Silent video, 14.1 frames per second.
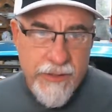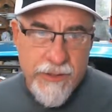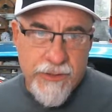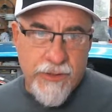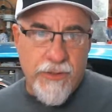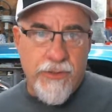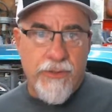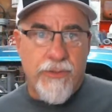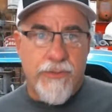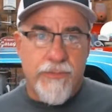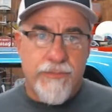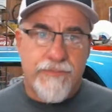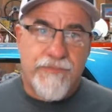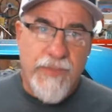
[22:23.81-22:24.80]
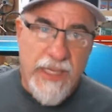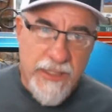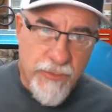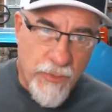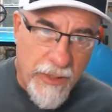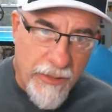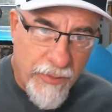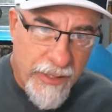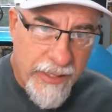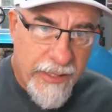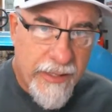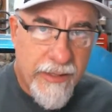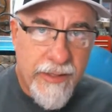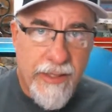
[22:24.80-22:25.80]
So that's why I went
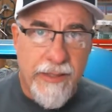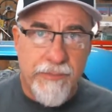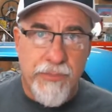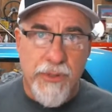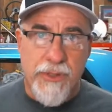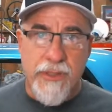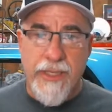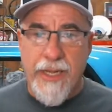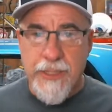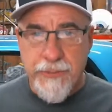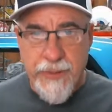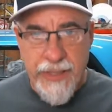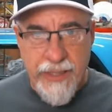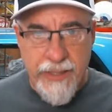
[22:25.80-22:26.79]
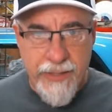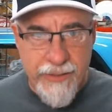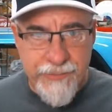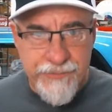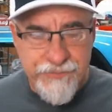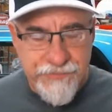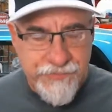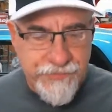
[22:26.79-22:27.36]
ahead and put the dash pad in,